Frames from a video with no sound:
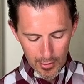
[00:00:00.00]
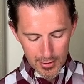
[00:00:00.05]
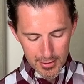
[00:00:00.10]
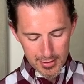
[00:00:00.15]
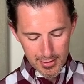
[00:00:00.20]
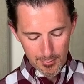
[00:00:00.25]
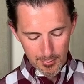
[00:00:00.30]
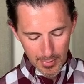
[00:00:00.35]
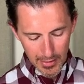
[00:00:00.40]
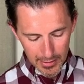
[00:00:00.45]
is
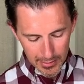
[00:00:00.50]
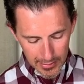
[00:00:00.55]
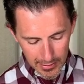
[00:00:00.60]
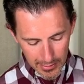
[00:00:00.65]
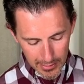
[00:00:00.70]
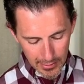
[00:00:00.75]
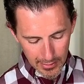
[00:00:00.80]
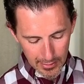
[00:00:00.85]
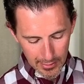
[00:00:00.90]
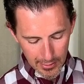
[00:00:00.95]

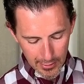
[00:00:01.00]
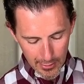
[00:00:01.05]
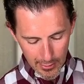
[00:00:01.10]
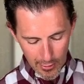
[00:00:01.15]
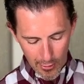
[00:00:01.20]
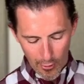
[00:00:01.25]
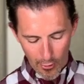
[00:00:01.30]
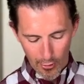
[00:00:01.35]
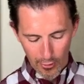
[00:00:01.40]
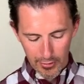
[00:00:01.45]
depending
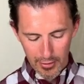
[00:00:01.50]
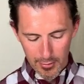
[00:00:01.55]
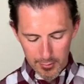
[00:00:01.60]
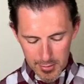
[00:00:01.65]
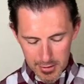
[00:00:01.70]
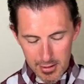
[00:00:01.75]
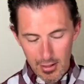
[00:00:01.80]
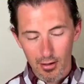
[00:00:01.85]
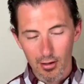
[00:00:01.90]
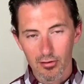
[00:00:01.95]
on
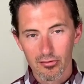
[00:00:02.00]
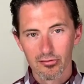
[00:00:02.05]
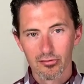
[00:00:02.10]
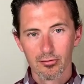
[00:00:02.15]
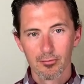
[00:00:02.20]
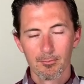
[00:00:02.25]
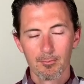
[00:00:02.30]
themselves,